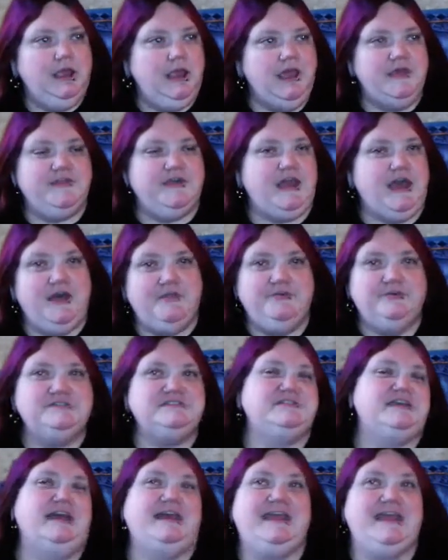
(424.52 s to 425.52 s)
And the other
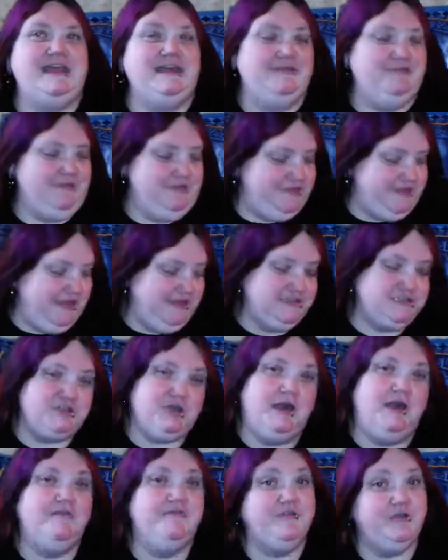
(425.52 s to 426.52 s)
say, I can't even think
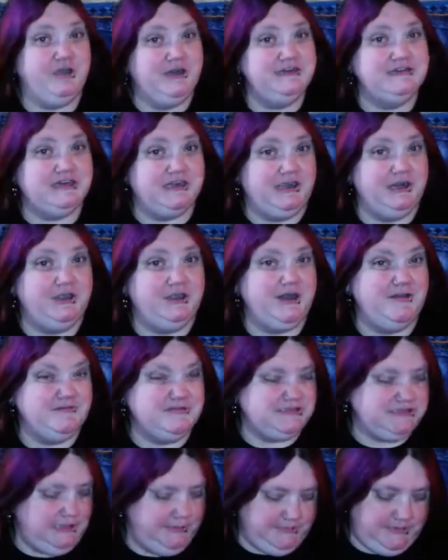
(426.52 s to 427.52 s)
straight. I'm very tired. I
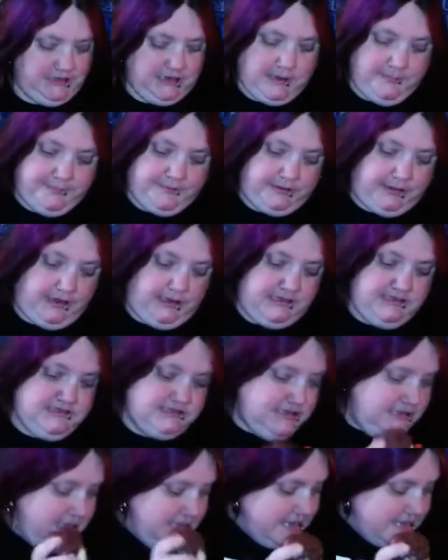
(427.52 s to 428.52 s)
haven't slept in a couple nights.